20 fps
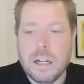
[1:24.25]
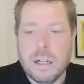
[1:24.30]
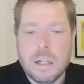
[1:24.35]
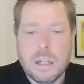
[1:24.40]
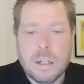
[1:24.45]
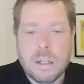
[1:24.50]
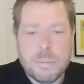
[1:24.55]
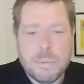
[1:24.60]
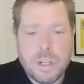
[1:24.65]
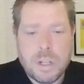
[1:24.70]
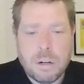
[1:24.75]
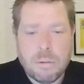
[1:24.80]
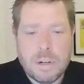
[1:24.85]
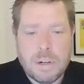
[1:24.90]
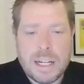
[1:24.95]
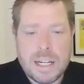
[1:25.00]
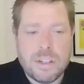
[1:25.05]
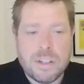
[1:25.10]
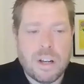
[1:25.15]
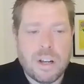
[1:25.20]
I'm just going to
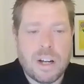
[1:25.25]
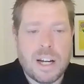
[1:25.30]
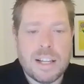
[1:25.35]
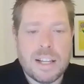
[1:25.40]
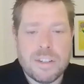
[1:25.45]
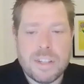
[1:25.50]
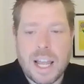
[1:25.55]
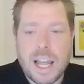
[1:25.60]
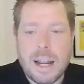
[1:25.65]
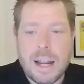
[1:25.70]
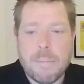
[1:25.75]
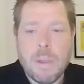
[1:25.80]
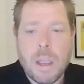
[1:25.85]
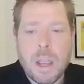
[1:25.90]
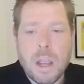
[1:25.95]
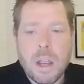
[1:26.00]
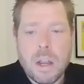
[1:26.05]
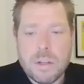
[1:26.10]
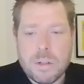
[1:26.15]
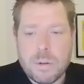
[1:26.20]
resize that
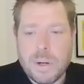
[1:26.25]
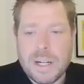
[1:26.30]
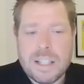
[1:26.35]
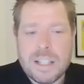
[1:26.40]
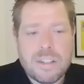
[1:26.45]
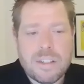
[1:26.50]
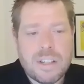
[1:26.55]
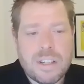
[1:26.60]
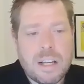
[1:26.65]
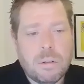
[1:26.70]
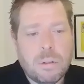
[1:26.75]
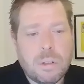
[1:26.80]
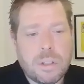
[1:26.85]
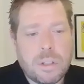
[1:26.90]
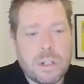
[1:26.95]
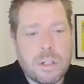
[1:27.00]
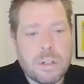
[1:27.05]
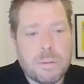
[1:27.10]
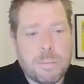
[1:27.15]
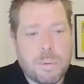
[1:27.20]
so I can see all of
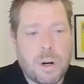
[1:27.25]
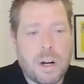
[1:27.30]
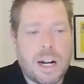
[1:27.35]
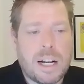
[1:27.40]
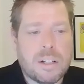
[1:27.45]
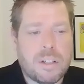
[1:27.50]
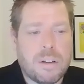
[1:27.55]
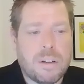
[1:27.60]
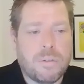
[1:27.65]
those products.